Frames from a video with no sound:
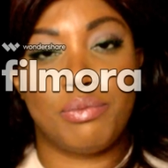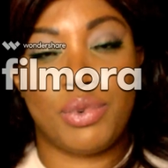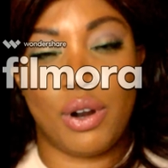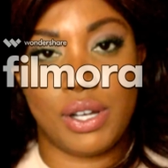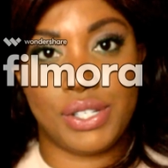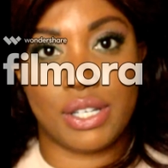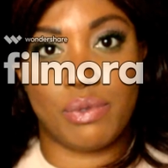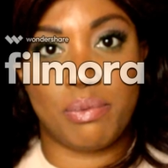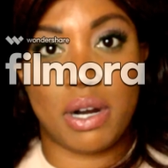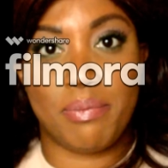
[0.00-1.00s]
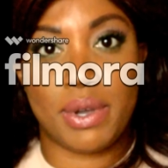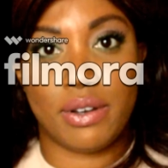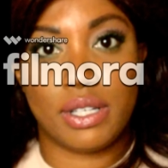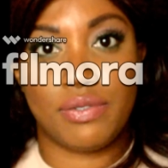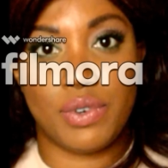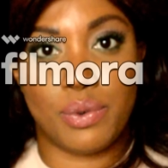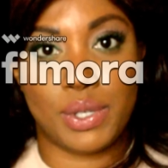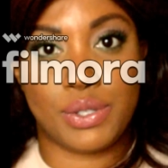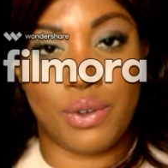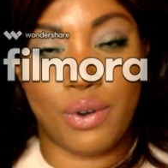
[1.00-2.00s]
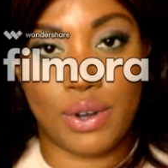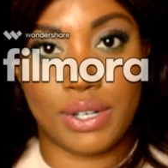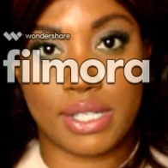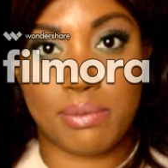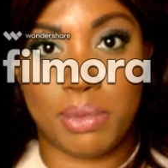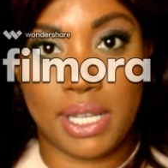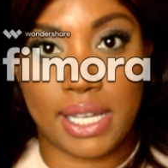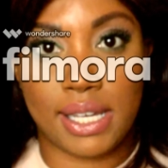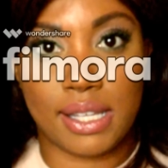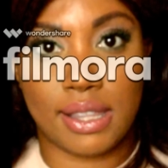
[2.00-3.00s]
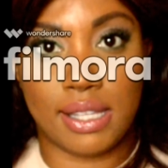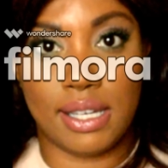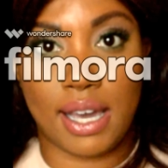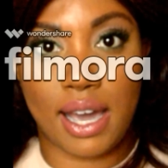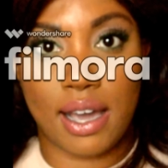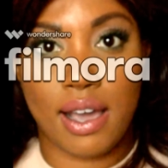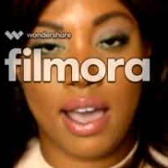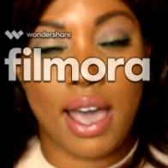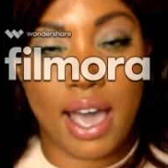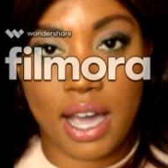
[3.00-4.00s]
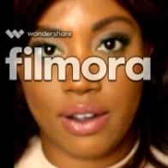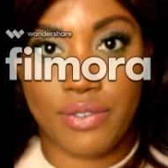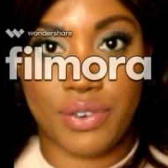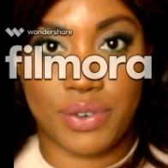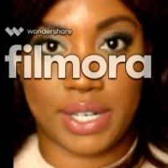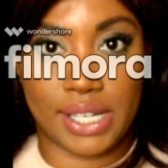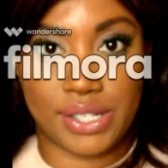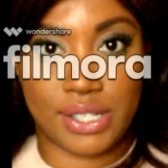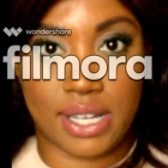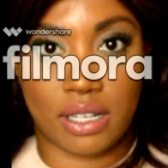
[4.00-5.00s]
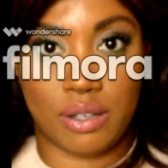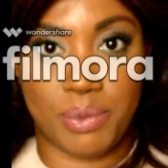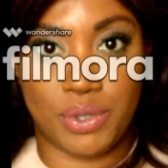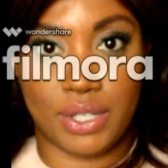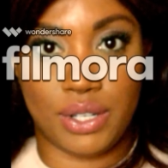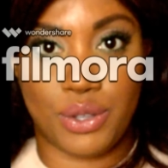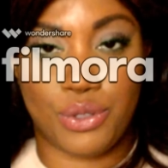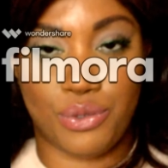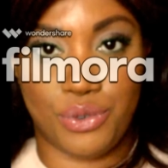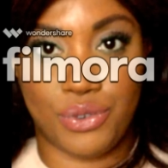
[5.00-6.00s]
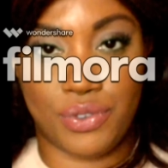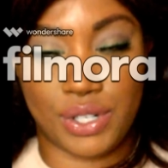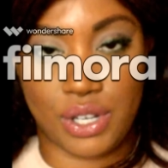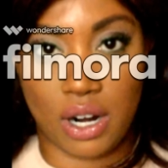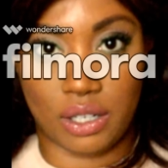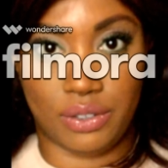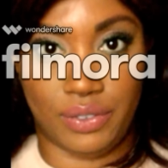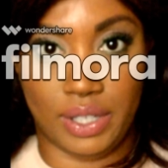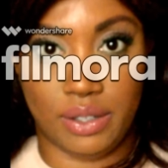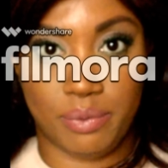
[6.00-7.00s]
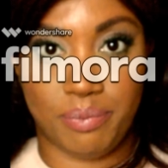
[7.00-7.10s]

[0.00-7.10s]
project will primarily focus on displaying the Afro and Asian Latin community through photography.